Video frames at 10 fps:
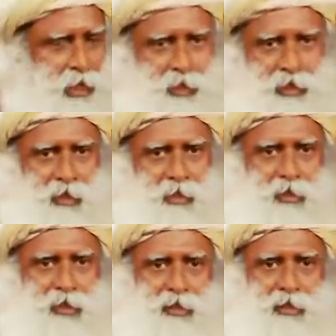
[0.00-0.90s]
and there is
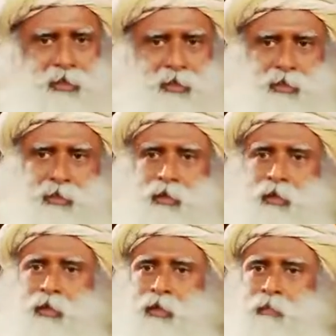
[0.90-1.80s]
budget,
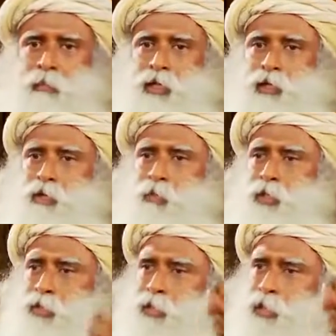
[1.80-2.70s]
but
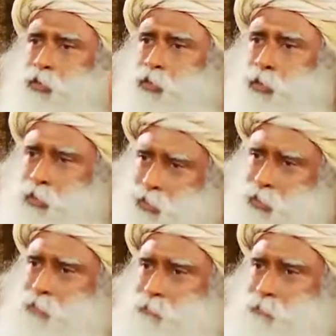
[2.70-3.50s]
nobody is there to do it.